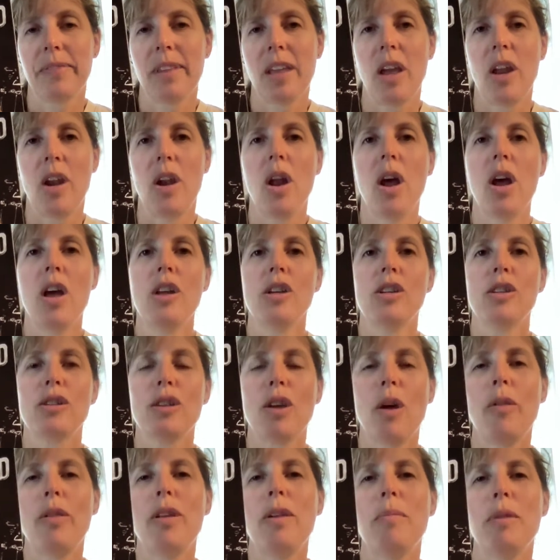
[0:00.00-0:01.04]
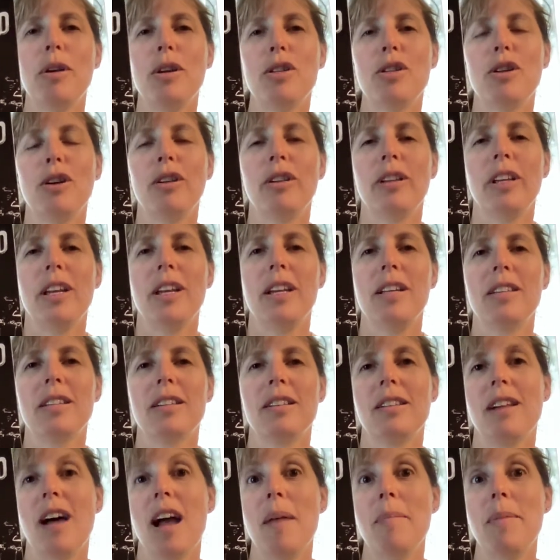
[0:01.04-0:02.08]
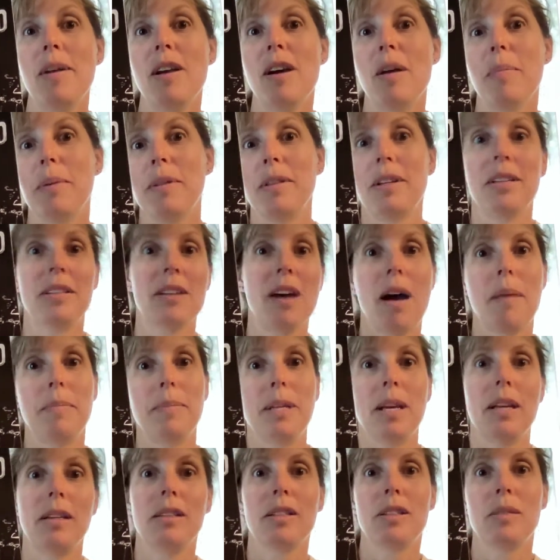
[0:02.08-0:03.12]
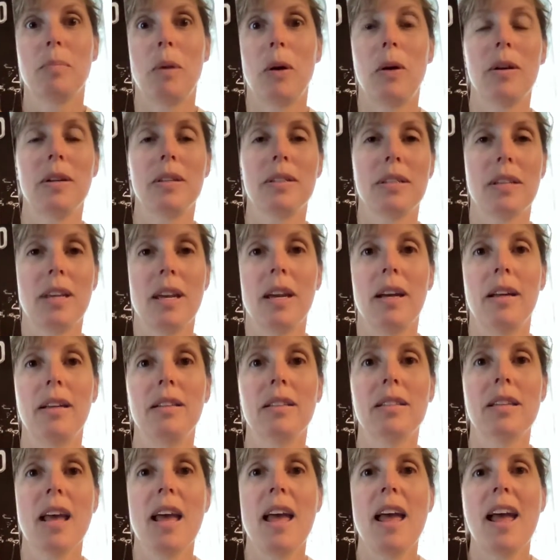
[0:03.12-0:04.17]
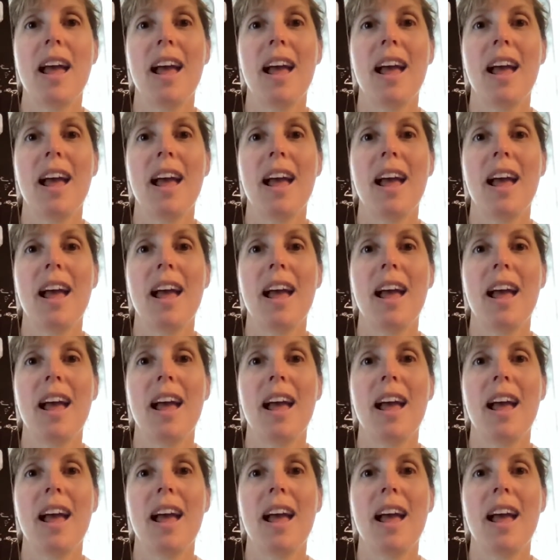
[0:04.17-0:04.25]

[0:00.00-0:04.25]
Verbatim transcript: And slowly but surely, he's climbing up in the top 10 smartest kids,